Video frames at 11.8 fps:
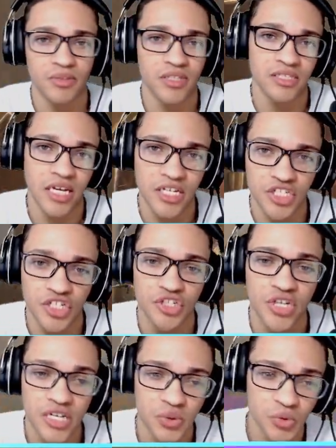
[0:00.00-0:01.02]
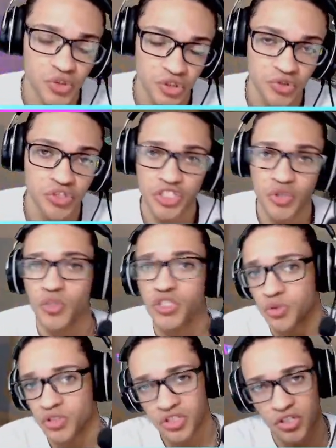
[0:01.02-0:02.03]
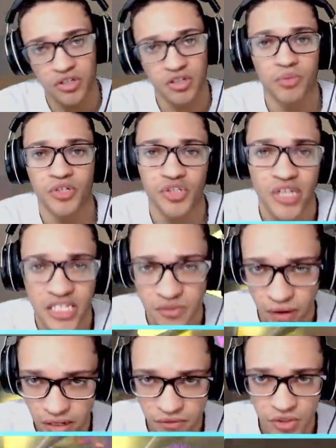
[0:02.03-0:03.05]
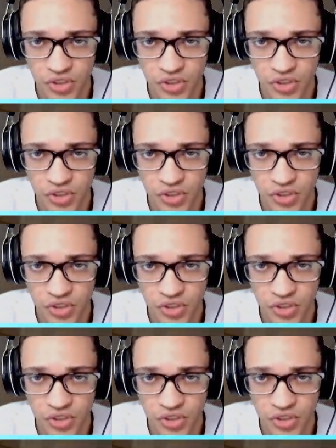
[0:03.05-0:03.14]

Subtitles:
this agent, and you guys will soon see once we start bringing you guys VOD reviews